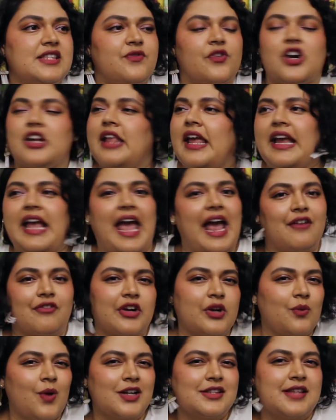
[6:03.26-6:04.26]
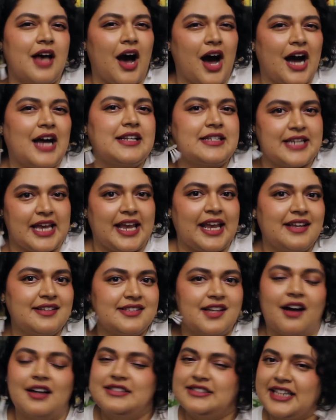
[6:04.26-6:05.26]
for like everyone's hot takes
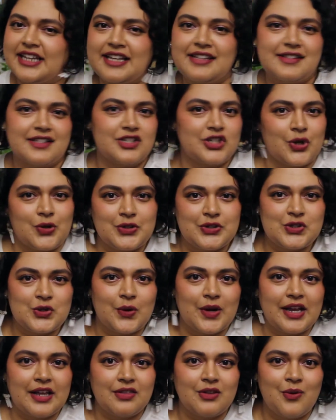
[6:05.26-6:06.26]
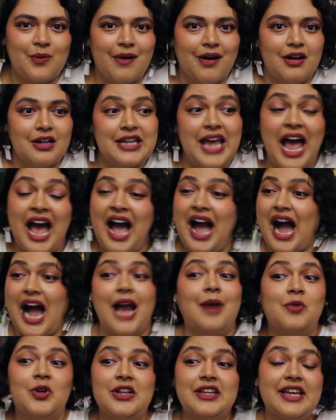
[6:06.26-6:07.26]
on Dickens and Tolstoy in the world.
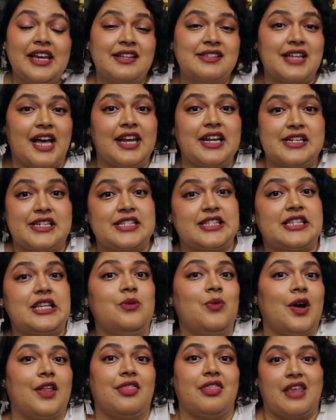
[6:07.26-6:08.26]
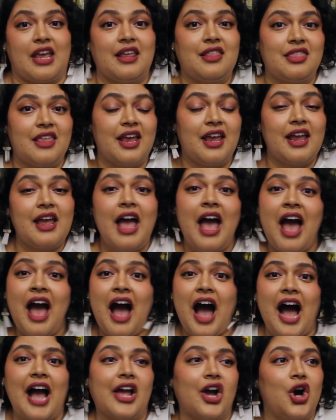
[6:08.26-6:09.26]
I'm really excited to see what they think.
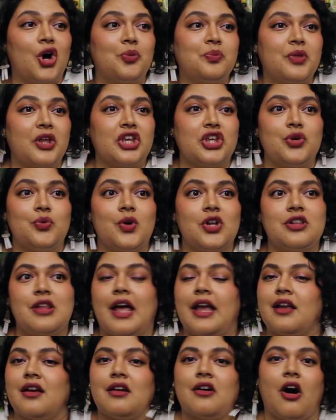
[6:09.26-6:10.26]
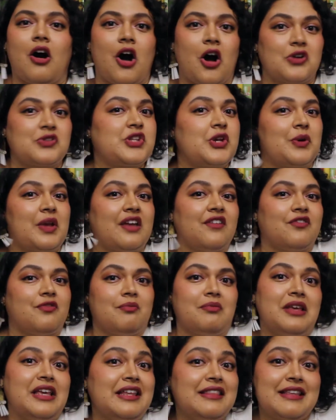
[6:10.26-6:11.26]
I hope that you will like also give
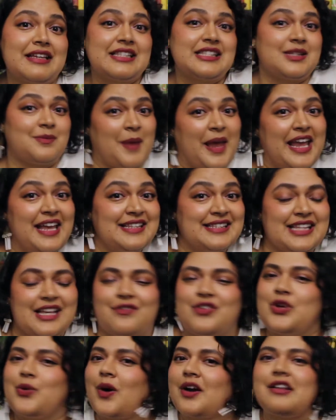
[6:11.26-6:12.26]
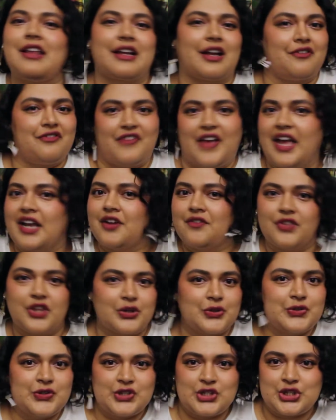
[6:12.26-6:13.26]
me the space if you are like a fan of
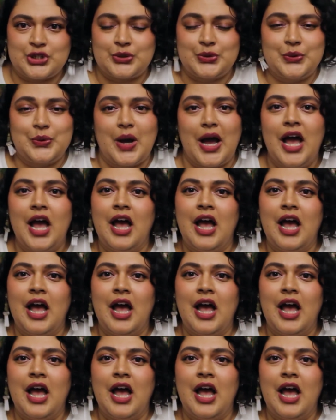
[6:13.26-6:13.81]
those two